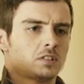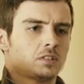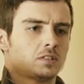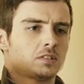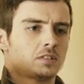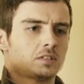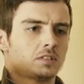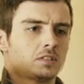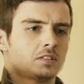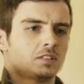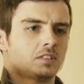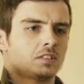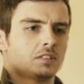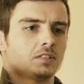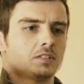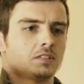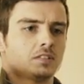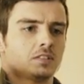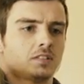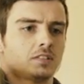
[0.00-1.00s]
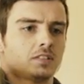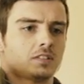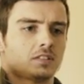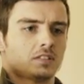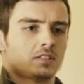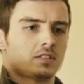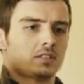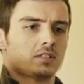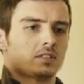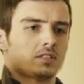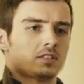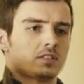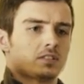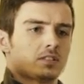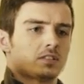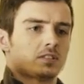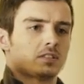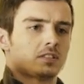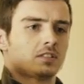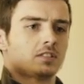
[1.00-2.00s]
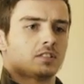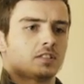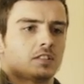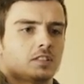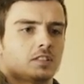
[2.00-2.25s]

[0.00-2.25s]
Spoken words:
No words are spoken by the person on screen.